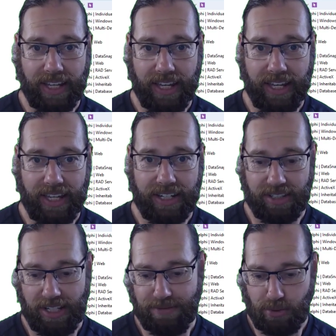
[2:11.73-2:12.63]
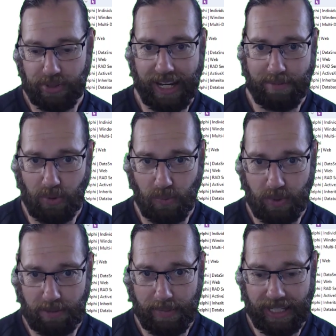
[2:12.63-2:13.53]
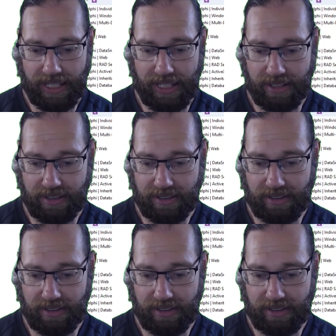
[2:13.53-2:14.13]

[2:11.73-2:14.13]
And the full name will be